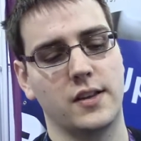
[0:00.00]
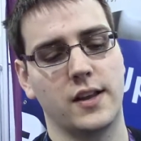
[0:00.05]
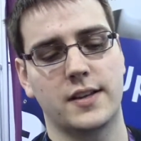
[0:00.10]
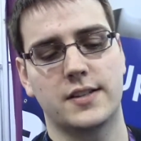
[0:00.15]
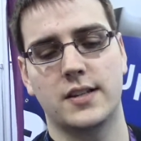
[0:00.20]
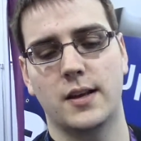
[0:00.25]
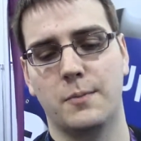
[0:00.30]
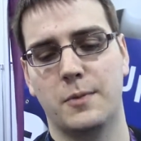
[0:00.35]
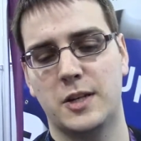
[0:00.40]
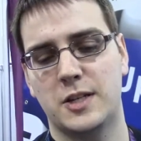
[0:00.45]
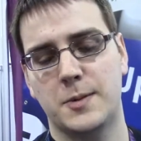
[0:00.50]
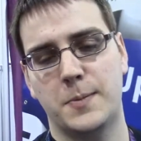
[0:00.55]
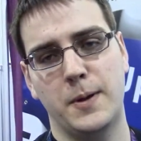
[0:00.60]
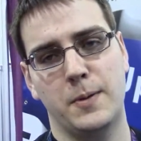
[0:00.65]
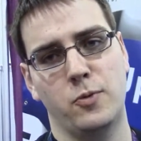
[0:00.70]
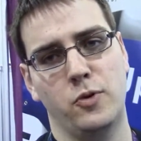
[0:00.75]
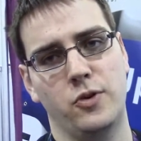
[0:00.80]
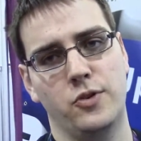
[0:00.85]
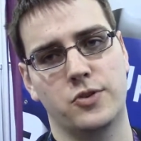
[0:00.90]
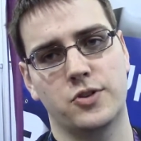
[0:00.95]
Unlike some of these
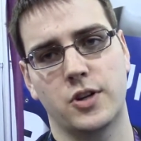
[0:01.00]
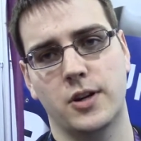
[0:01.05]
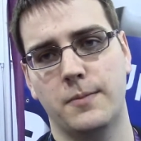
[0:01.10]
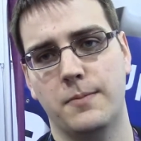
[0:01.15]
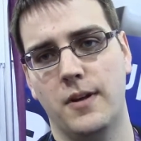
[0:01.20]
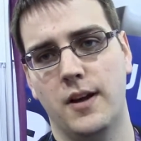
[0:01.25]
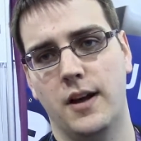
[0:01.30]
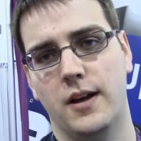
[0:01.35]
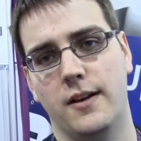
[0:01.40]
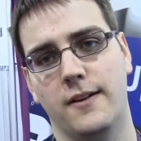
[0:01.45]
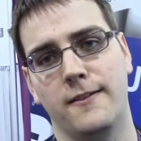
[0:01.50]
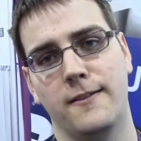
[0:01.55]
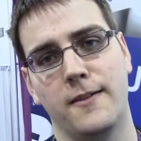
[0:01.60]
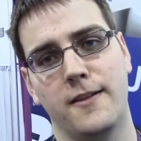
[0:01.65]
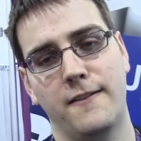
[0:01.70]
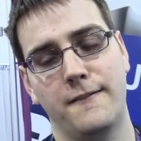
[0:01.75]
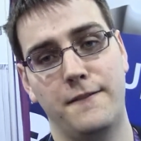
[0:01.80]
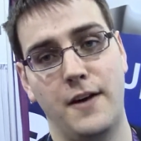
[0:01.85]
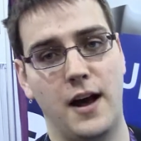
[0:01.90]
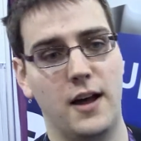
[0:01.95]
people who treat
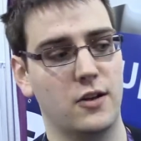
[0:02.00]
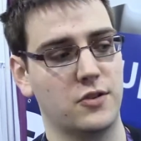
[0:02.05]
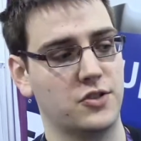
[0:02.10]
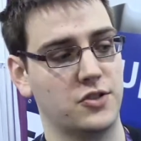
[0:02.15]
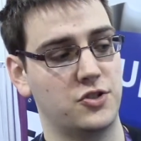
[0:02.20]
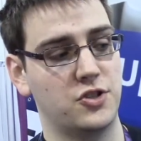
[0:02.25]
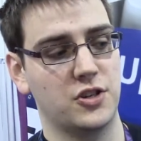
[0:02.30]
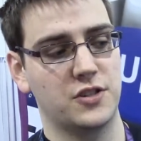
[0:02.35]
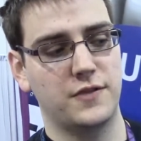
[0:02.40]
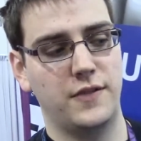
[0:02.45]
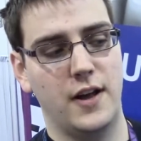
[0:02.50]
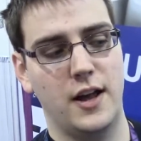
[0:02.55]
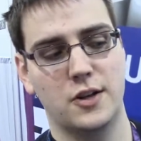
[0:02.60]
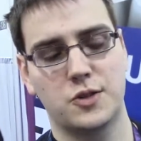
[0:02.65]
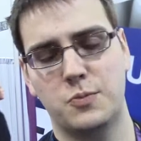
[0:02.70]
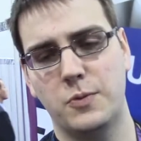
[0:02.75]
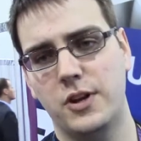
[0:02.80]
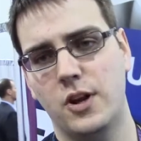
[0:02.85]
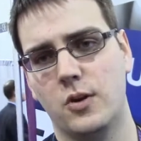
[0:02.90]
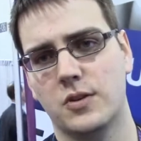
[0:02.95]
files as just
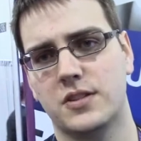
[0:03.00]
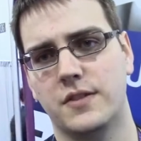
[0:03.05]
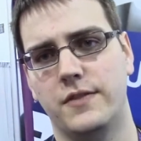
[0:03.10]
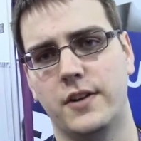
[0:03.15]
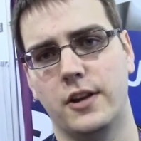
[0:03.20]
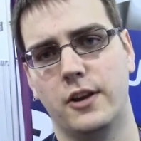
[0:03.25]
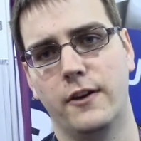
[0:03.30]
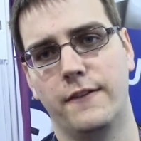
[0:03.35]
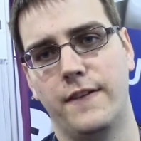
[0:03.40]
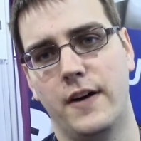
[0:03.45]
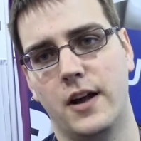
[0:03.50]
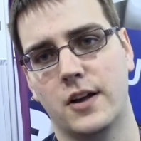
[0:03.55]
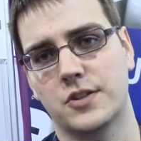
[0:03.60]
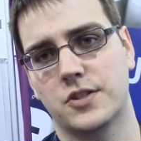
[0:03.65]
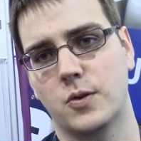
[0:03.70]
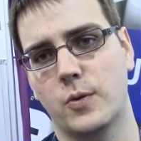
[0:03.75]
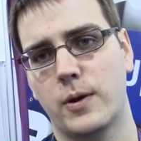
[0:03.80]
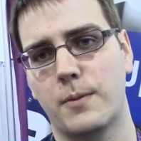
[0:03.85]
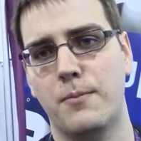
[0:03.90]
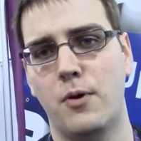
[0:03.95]
files, we know it's a video file,
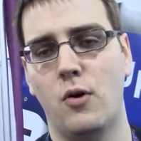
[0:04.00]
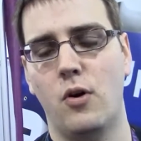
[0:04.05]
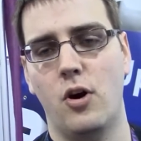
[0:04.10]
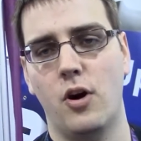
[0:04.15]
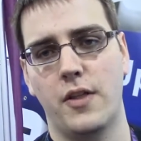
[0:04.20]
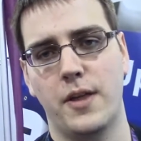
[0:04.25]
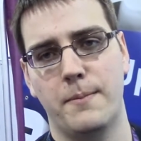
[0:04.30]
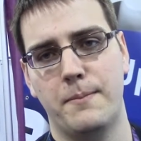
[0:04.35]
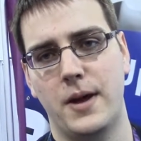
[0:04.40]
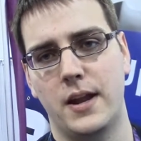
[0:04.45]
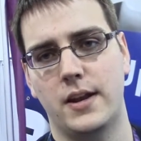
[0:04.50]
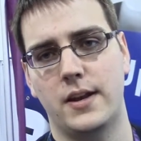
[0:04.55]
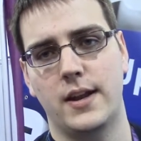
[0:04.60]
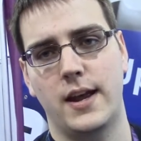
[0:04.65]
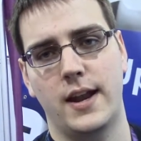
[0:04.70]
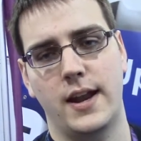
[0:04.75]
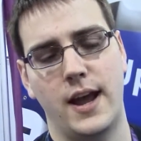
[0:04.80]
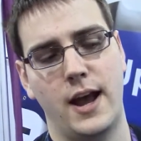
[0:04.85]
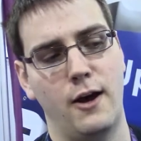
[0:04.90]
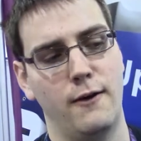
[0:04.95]
so we can pull all that
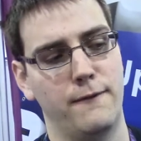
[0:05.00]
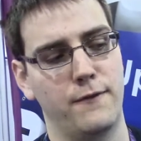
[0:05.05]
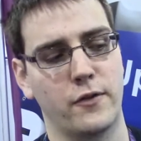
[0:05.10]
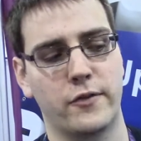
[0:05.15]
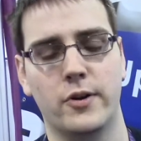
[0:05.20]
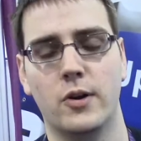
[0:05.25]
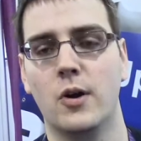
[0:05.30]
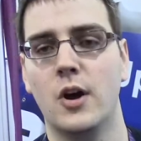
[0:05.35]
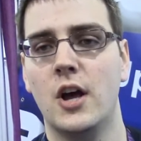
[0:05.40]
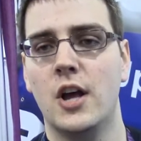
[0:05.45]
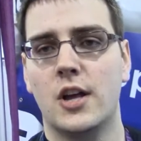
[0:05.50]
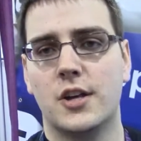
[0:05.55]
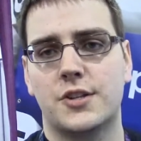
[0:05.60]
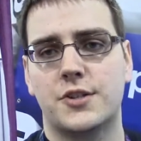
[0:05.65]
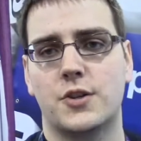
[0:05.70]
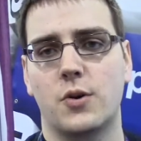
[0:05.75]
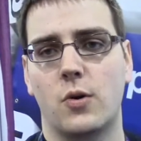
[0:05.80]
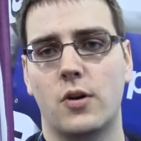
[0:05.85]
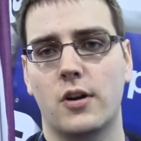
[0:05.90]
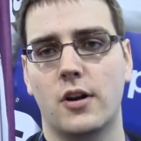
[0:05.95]
metadata out for you,
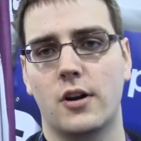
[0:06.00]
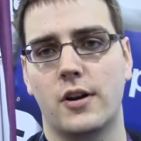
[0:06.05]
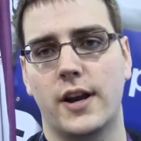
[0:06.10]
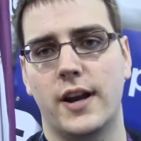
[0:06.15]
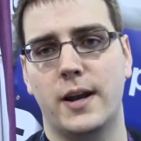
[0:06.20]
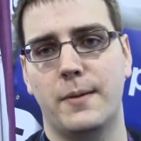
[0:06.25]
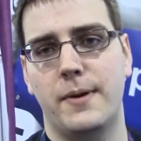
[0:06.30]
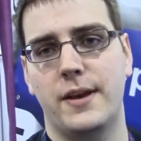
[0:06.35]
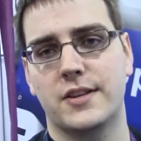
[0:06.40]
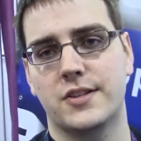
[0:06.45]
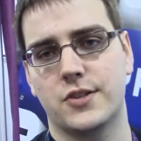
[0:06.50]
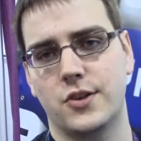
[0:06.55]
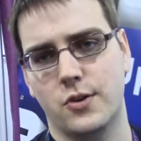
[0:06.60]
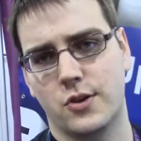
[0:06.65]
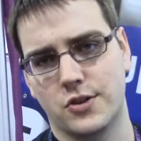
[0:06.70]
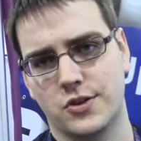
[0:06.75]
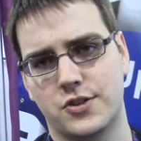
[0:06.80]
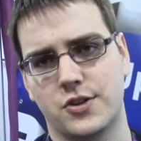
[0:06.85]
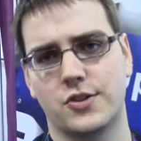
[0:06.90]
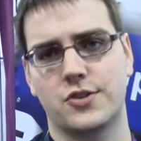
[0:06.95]
store it in our database so
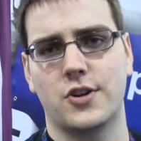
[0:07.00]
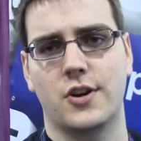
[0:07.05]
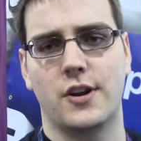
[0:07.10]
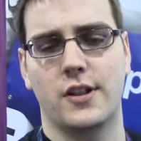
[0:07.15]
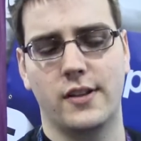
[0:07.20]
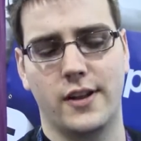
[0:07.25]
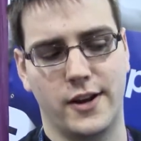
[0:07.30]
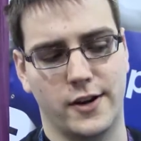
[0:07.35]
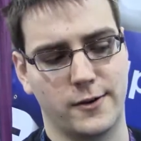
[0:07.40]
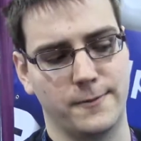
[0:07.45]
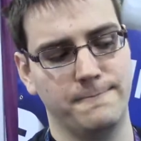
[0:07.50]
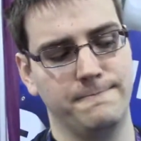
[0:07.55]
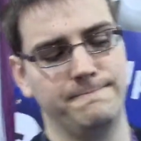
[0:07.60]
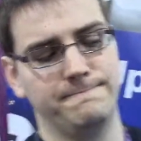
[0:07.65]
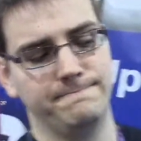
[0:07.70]
you can search on it later.